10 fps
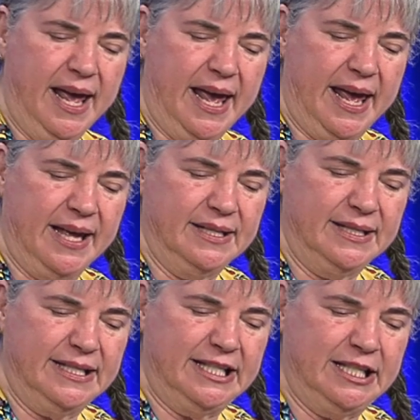and
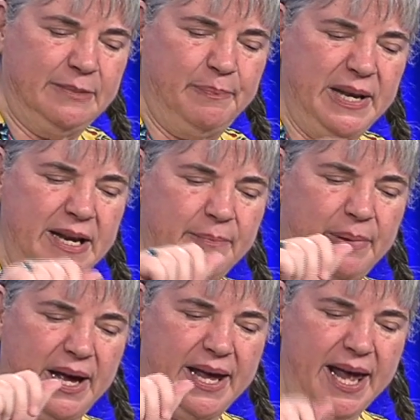spin it
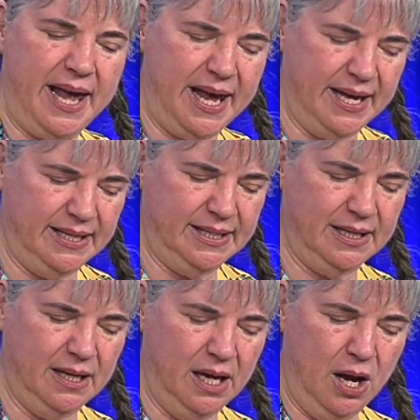by hand.
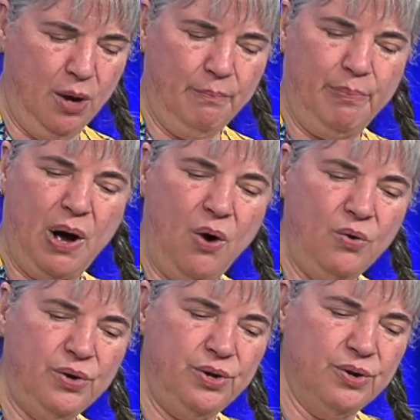
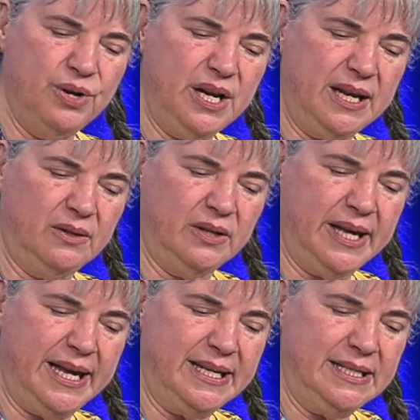Poke your needle
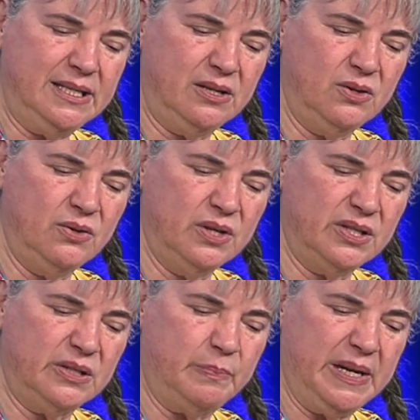into the
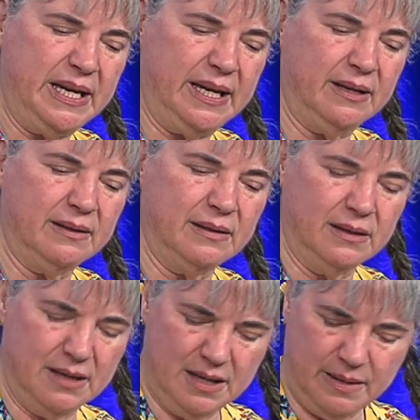spinning
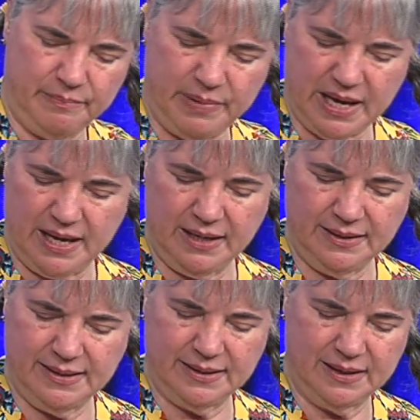
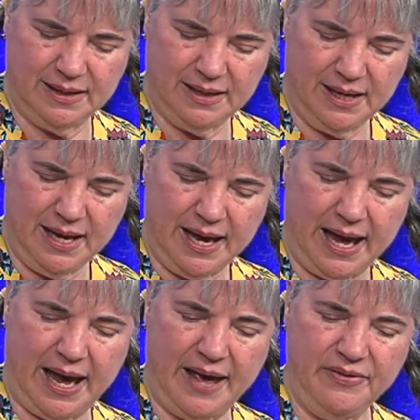beads,
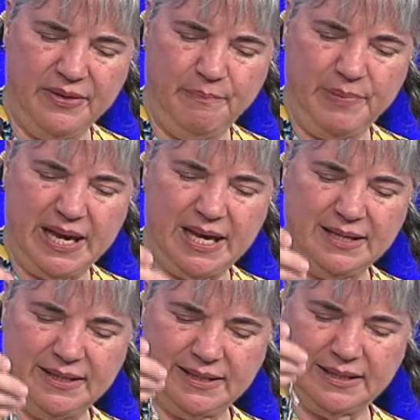and the
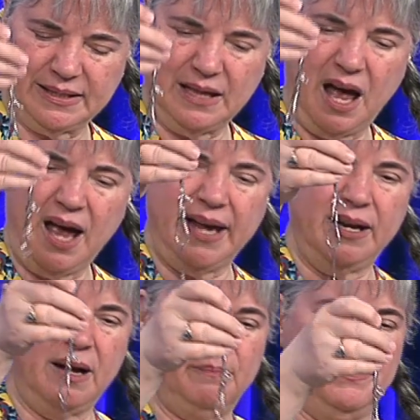beads slide
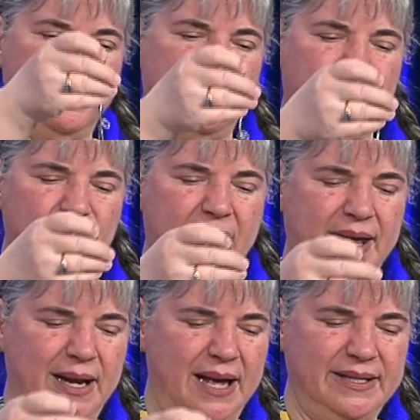up the
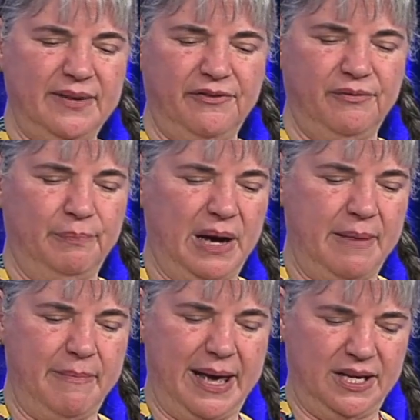thread as if by
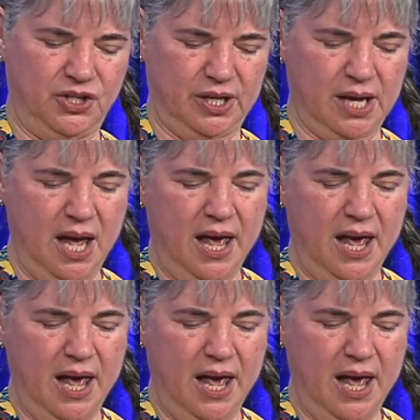magic.